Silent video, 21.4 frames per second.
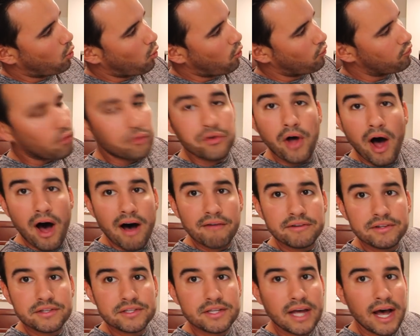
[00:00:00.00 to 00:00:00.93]
ovaled
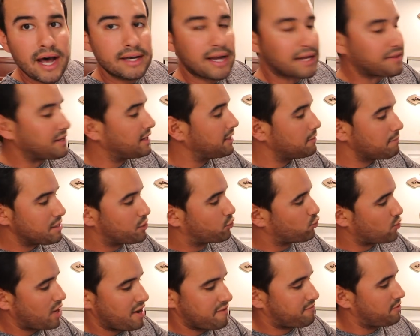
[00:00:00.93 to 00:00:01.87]
off inside. I think it'd be
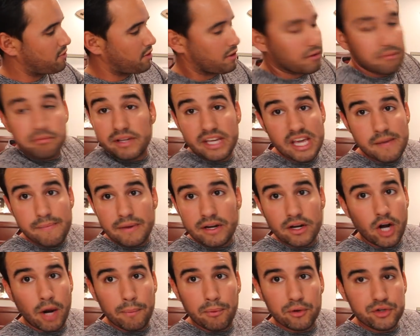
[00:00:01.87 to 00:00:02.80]
great for keeping
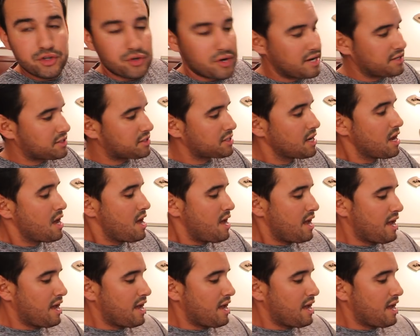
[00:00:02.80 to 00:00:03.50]
a couple drinks.